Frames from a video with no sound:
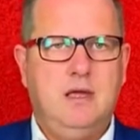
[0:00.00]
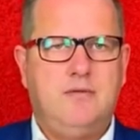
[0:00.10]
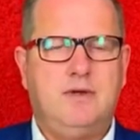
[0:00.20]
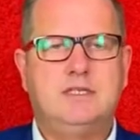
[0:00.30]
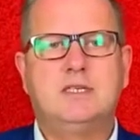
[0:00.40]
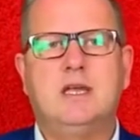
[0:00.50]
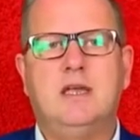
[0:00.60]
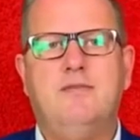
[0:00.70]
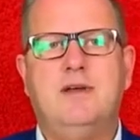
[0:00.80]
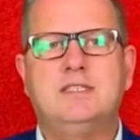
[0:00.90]
Franziska
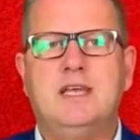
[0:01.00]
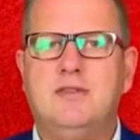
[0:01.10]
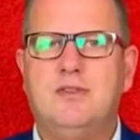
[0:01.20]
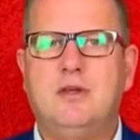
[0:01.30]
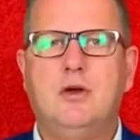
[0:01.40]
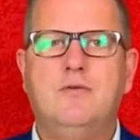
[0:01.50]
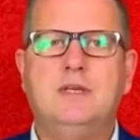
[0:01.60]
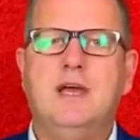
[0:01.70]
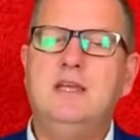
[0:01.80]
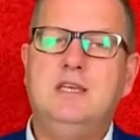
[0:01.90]
Giffey said the
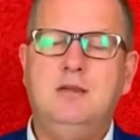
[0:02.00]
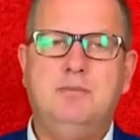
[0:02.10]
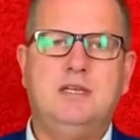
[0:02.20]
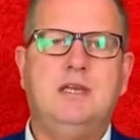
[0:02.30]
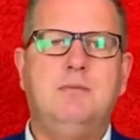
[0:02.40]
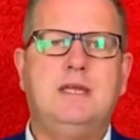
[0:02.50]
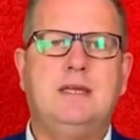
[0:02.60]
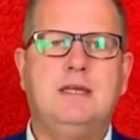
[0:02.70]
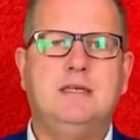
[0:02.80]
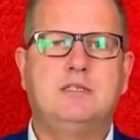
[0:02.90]
COVID-19
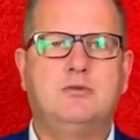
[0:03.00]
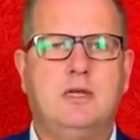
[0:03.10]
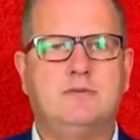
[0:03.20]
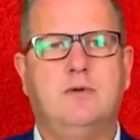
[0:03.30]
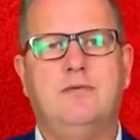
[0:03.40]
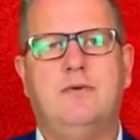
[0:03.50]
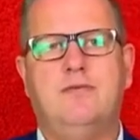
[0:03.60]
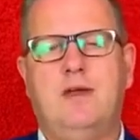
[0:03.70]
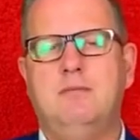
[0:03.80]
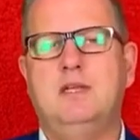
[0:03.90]
pandemic is stressful for
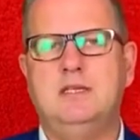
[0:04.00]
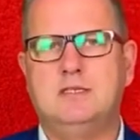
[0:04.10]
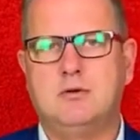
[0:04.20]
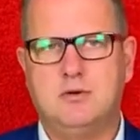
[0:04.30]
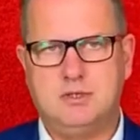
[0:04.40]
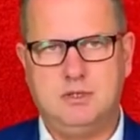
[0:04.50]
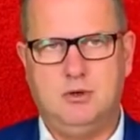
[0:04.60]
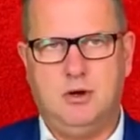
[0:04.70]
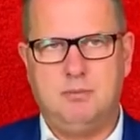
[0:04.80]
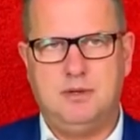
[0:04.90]
families across
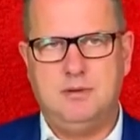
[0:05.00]
Europe.